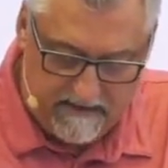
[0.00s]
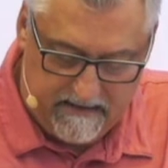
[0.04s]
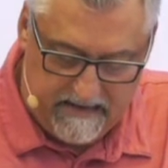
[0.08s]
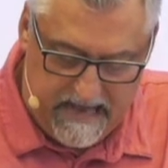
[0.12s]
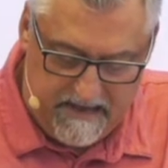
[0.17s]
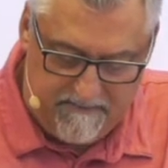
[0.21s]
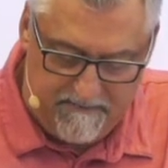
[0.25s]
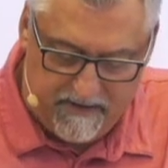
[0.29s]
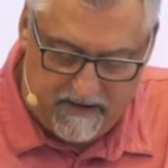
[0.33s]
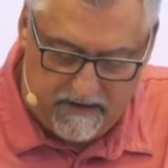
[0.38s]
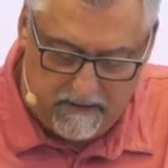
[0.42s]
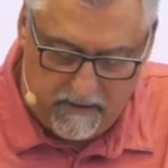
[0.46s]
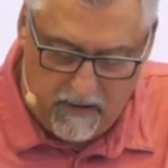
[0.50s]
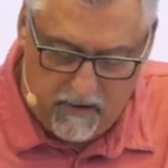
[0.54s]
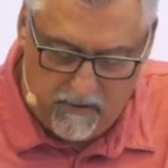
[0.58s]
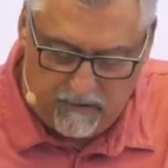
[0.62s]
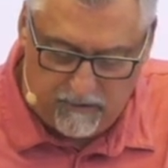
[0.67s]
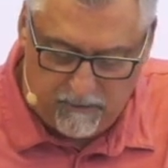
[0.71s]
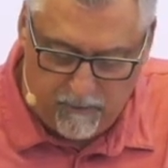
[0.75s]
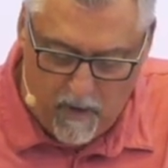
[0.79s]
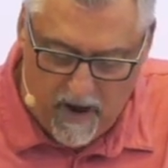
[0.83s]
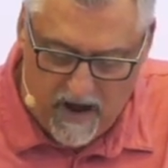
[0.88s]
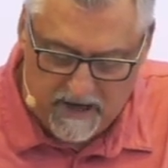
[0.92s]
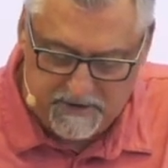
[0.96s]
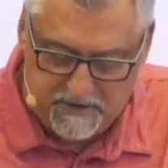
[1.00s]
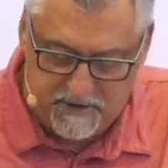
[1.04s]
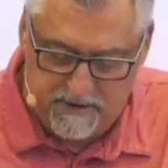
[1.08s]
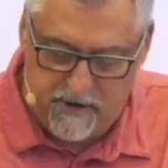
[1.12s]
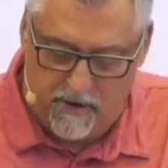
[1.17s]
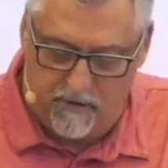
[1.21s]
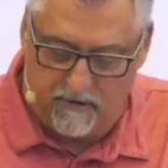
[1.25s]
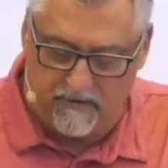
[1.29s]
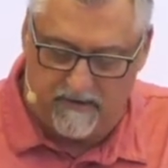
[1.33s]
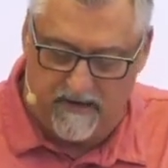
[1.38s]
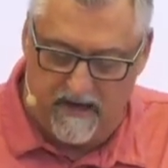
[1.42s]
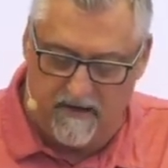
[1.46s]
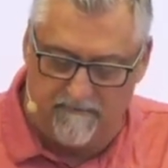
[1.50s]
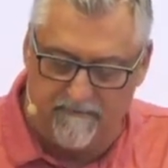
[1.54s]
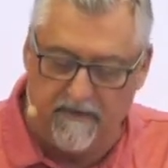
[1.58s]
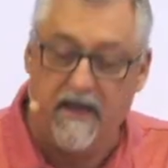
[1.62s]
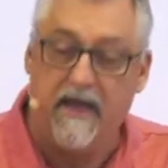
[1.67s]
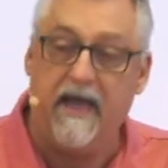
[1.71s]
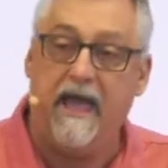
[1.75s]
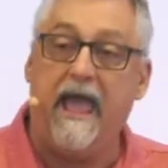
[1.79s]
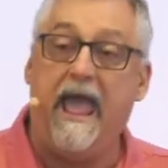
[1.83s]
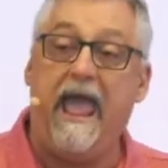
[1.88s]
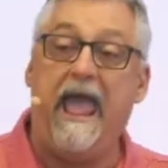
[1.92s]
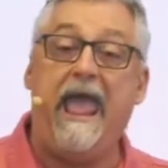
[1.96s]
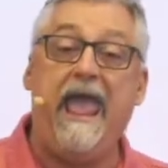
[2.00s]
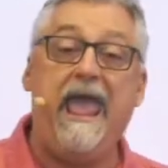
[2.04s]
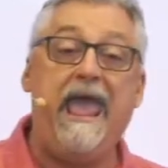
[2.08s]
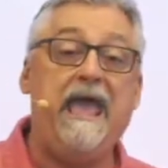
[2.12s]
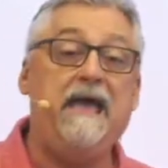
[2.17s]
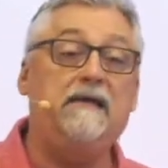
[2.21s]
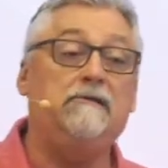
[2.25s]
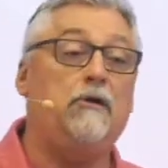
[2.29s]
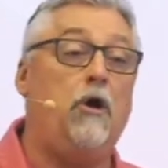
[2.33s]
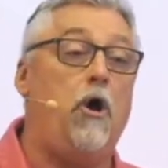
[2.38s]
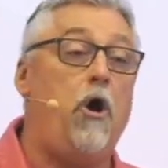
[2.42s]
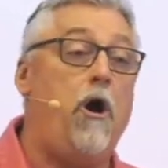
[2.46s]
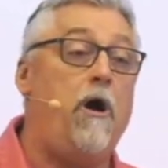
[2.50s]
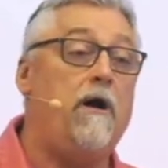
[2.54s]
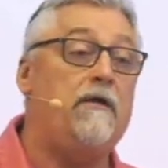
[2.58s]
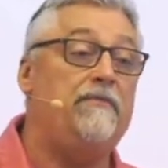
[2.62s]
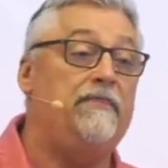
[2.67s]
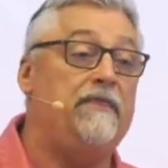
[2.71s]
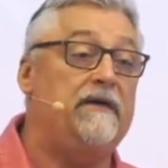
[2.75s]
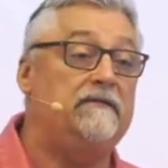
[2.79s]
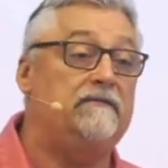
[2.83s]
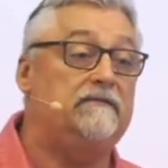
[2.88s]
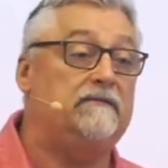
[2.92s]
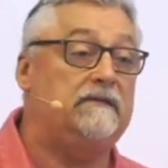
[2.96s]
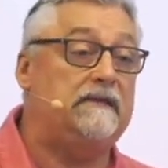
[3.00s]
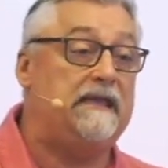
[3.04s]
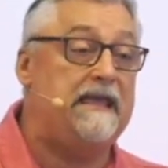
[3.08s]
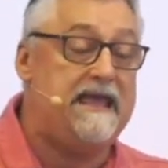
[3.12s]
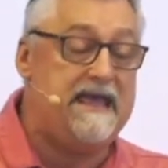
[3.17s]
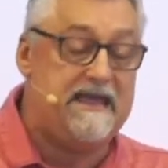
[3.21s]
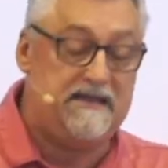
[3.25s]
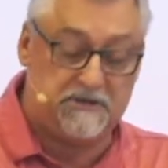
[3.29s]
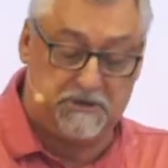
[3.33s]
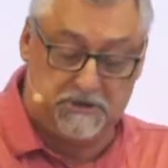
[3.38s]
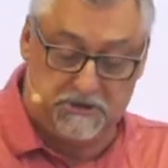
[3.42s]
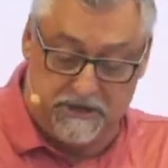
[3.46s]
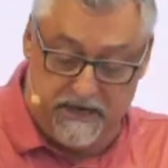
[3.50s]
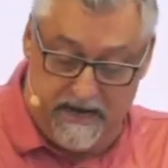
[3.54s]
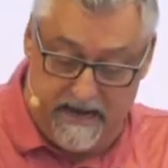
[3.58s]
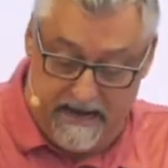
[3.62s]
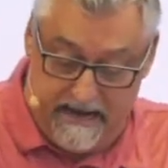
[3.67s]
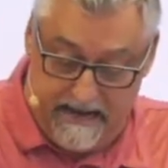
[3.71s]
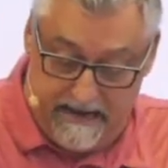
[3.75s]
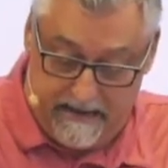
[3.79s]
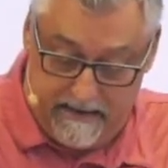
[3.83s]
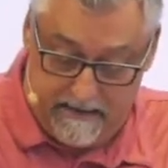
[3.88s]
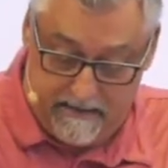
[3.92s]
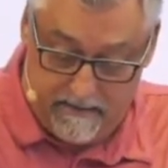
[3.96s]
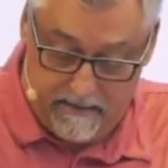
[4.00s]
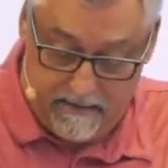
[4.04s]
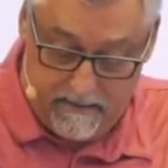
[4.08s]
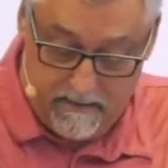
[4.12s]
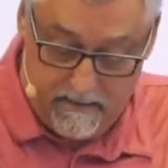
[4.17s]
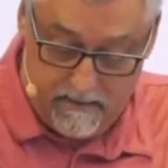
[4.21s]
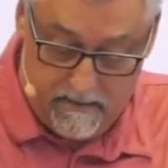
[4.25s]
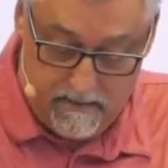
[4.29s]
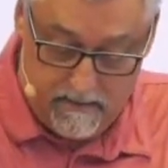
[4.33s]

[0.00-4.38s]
Keep a close watch on yourself and on the teaching.